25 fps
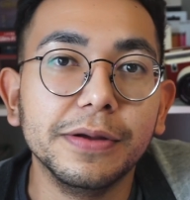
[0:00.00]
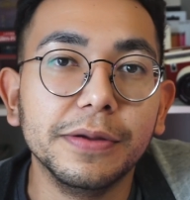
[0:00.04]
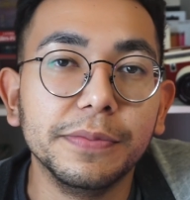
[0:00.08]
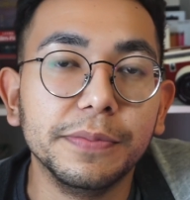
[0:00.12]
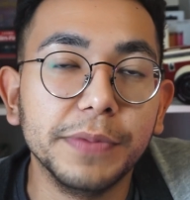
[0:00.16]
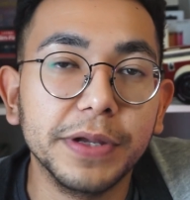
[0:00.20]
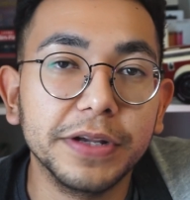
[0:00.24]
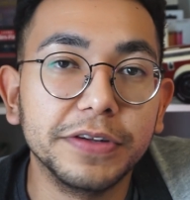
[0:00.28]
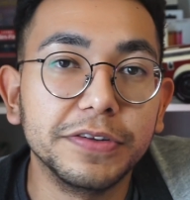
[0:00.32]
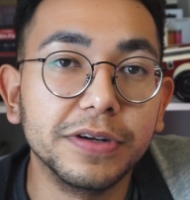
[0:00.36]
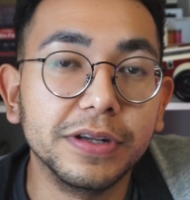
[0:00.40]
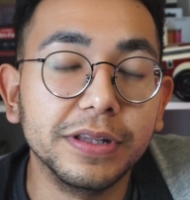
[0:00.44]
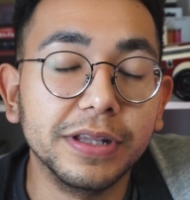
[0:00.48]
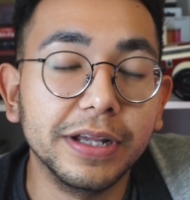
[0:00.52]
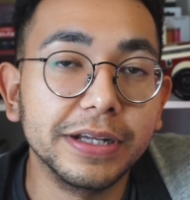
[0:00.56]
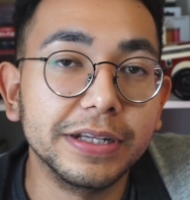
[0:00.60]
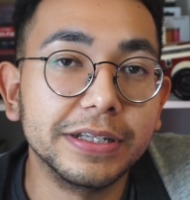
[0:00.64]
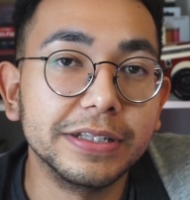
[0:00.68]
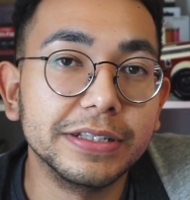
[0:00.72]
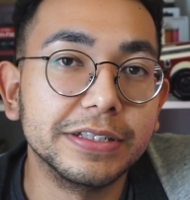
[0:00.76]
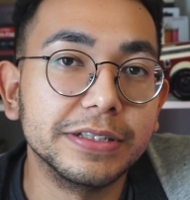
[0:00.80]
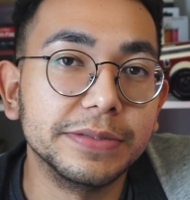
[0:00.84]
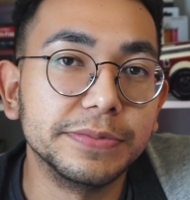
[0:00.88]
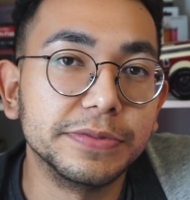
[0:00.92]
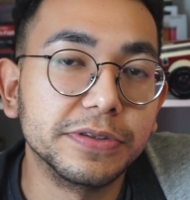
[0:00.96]
Make sure to like
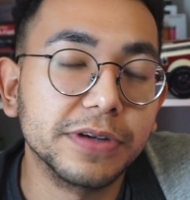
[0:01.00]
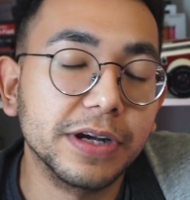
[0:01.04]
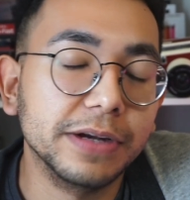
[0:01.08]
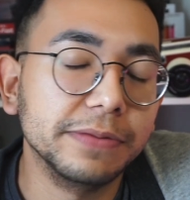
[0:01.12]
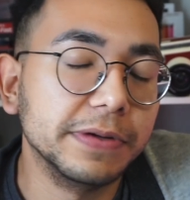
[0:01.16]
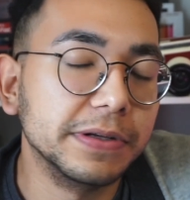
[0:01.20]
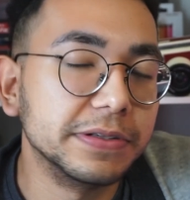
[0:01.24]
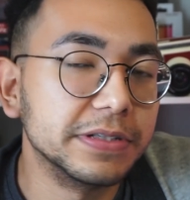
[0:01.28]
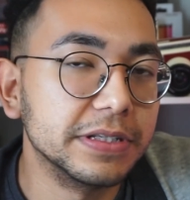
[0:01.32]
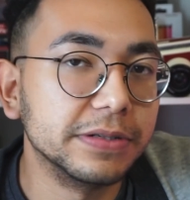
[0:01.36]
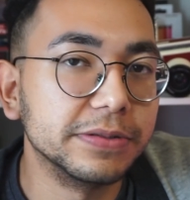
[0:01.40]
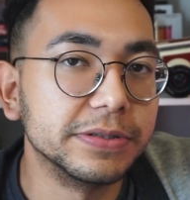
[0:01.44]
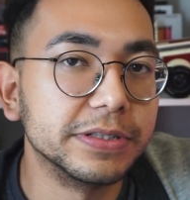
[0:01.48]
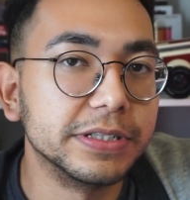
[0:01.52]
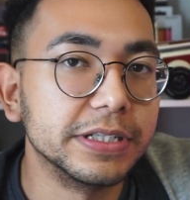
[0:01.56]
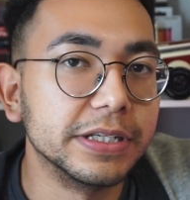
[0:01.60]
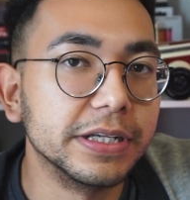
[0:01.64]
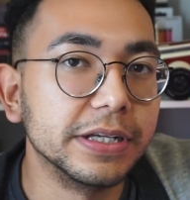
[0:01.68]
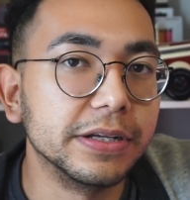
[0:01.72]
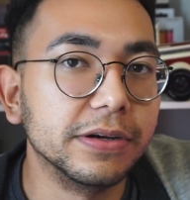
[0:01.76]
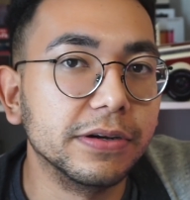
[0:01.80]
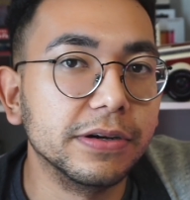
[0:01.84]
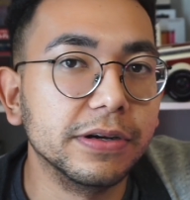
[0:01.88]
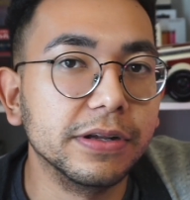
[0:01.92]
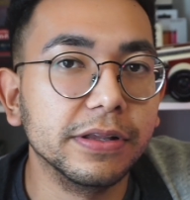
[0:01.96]
and subscribe, as I was
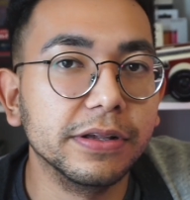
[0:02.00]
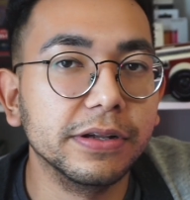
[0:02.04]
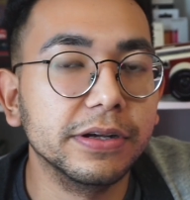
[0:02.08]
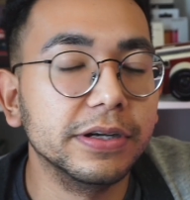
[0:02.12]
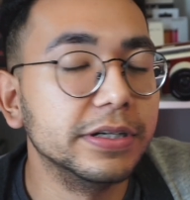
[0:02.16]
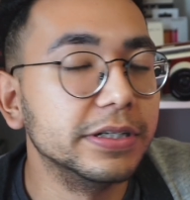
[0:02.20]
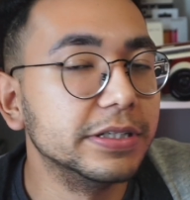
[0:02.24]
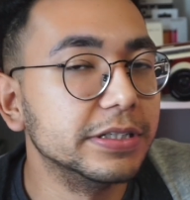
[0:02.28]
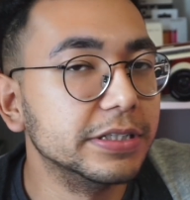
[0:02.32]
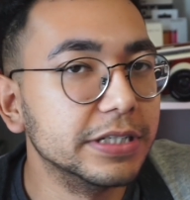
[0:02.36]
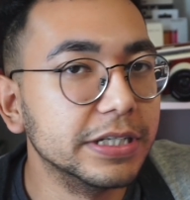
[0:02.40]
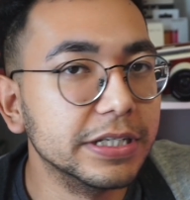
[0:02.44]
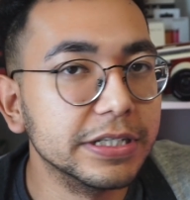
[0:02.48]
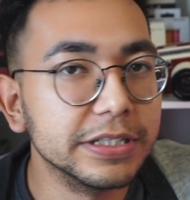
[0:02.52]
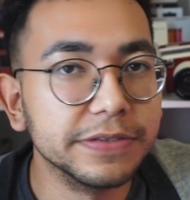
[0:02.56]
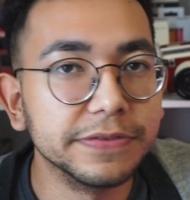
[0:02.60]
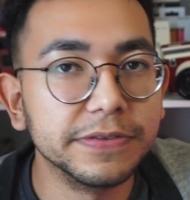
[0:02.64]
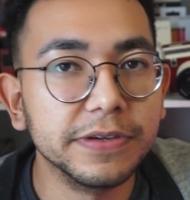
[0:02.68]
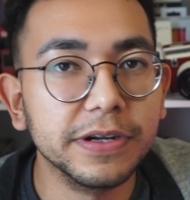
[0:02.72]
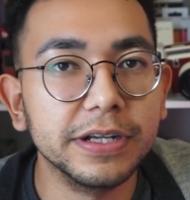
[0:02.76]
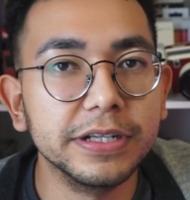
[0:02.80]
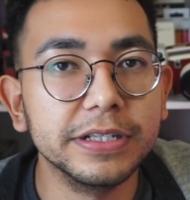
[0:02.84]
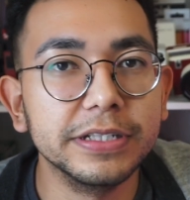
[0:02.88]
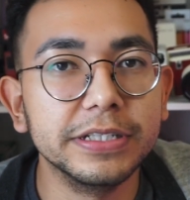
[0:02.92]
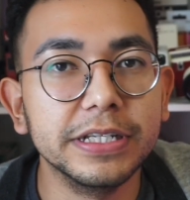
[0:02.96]
saying earlier. Tons of
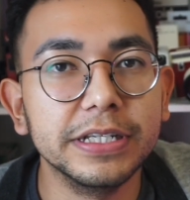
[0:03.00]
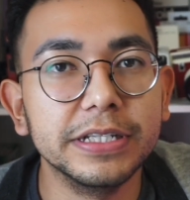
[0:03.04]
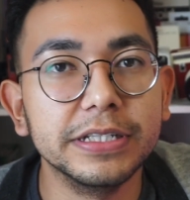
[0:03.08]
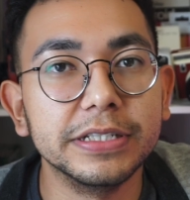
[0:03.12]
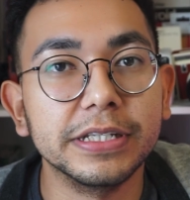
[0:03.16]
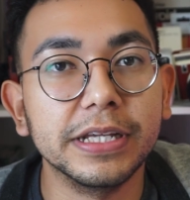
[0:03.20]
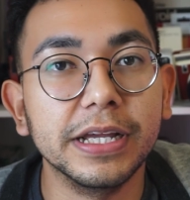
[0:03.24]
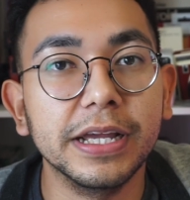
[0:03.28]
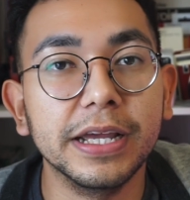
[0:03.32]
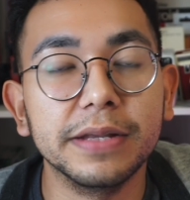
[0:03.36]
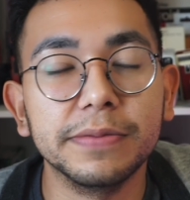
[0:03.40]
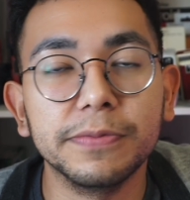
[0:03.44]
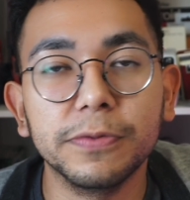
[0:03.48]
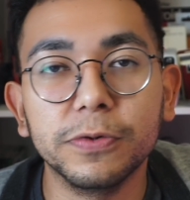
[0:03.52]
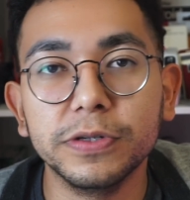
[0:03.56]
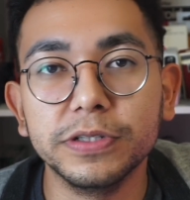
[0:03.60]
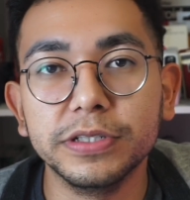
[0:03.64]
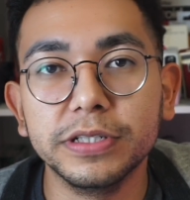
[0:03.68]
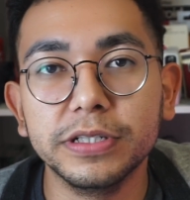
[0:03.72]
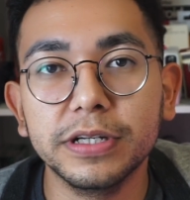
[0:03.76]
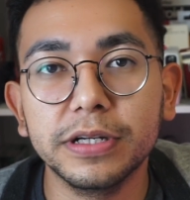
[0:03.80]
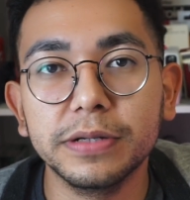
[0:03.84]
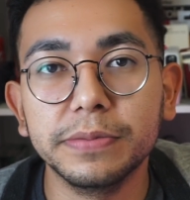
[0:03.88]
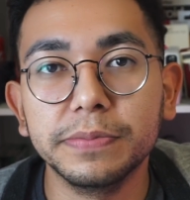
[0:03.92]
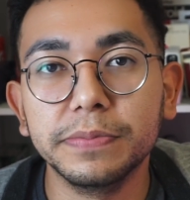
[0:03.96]
content and more to
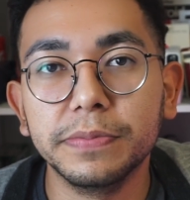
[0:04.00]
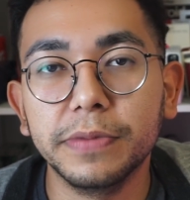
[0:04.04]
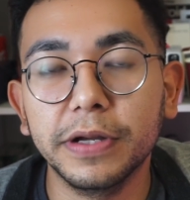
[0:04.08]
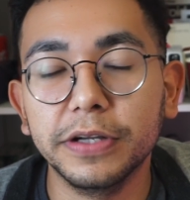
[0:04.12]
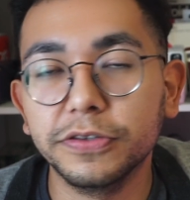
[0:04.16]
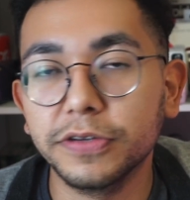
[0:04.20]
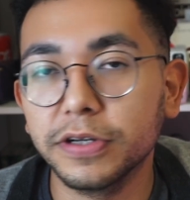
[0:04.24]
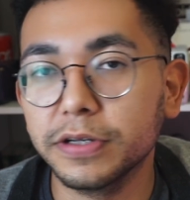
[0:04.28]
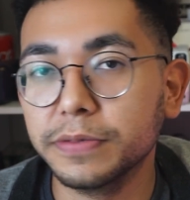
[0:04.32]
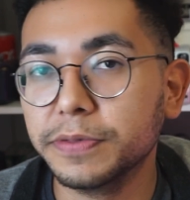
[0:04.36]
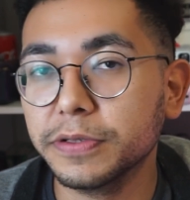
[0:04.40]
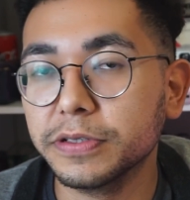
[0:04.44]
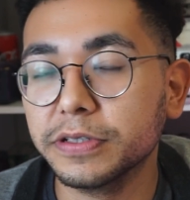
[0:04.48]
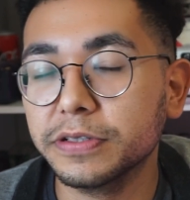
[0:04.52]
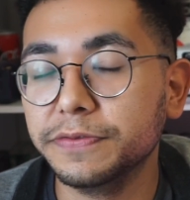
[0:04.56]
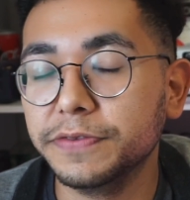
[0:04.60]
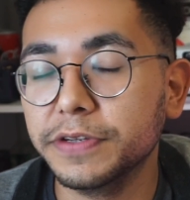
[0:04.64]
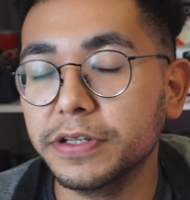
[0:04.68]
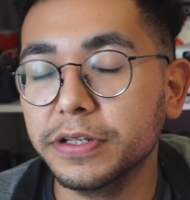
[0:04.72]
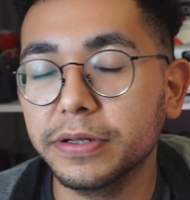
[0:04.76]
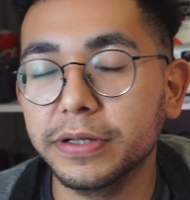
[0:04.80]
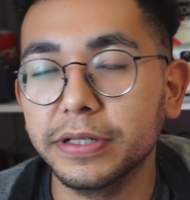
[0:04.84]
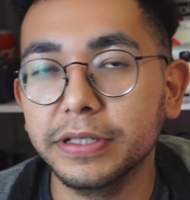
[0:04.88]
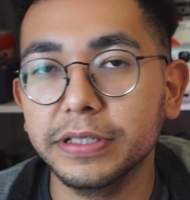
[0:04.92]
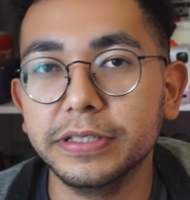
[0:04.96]
come. I try to post a
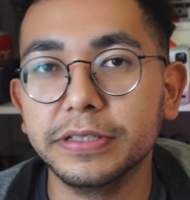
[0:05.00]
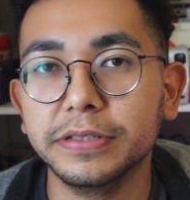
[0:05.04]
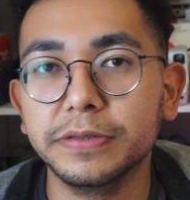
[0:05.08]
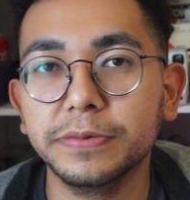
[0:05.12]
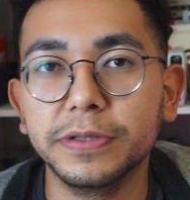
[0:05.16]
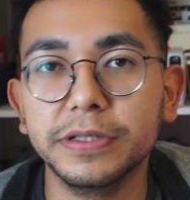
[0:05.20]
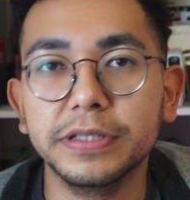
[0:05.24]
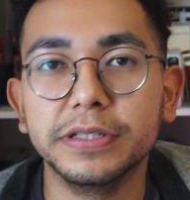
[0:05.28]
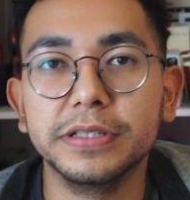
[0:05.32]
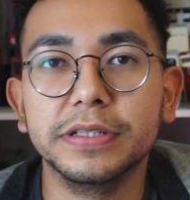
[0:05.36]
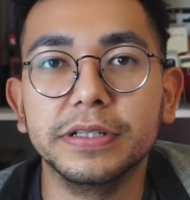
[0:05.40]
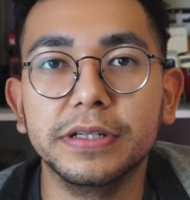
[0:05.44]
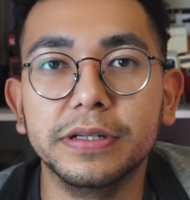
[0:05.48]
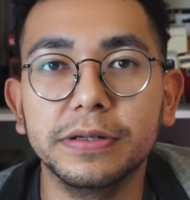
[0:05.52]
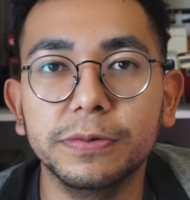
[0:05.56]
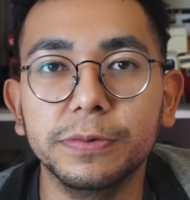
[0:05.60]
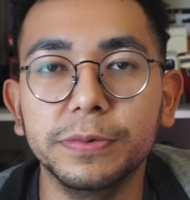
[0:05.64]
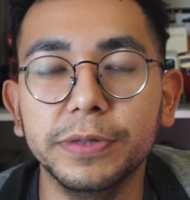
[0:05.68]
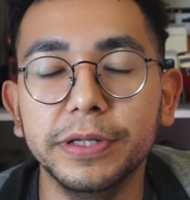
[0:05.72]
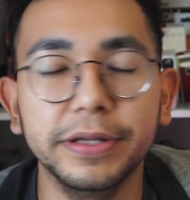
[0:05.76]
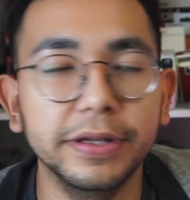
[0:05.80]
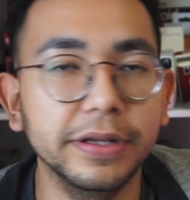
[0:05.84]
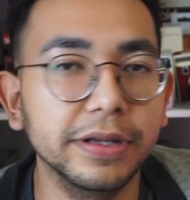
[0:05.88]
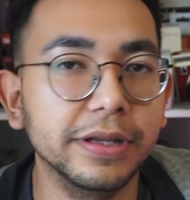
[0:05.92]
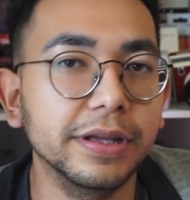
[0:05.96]
video at least once a
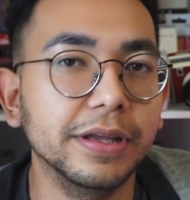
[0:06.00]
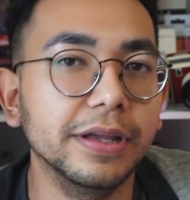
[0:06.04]
week.